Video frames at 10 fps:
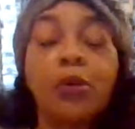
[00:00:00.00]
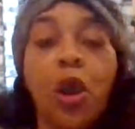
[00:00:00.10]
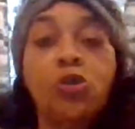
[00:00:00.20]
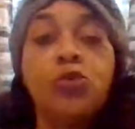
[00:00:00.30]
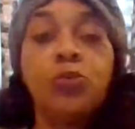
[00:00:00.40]
But
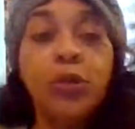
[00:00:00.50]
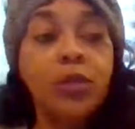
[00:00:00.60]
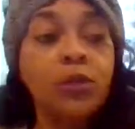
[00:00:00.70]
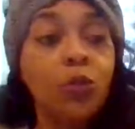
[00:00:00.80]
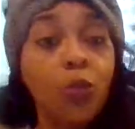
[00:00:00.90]
are you
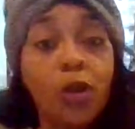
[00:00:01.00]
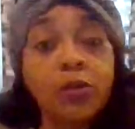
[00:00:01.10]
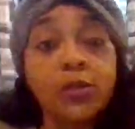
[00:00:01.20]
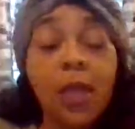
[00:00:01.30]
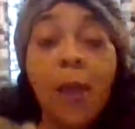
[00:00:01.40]
putting the
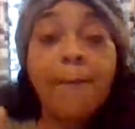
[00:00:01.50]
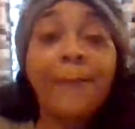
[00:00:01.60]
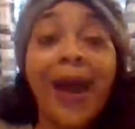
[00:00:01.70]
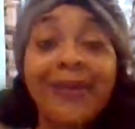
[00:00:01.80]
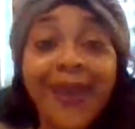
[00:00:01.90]
words
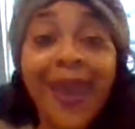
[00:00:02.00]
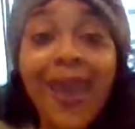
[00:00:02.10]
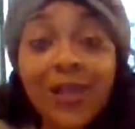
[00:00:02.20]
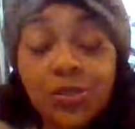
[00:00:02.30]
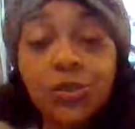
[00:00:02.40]
by the
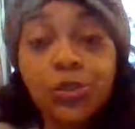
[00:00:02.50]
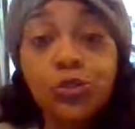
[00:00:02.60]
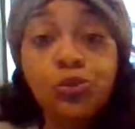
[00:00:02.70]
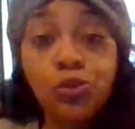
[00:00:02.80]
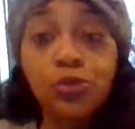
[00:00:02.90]
actions
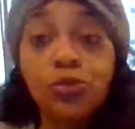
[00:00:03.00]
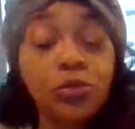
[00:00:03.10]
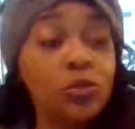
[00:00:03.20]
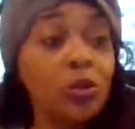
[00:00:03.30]
that you choose?